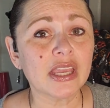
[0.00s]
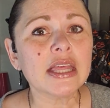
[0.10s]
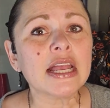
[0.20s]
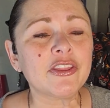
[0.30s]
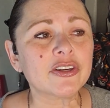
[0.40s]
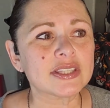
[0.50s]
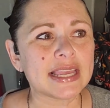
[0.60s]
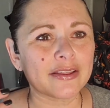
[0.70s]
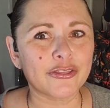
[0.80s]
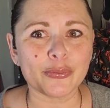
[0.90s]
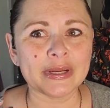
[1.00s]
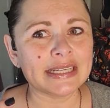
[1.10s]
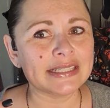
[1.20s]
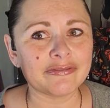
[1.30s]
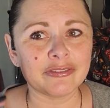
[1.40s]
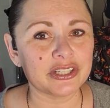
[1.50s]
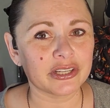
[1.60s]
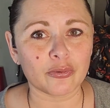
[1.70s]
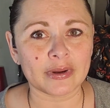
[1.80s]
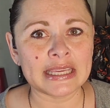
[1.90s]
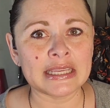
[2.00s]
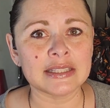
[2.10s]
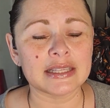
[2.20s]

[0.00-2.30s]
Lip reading: And there's like 3 different degrees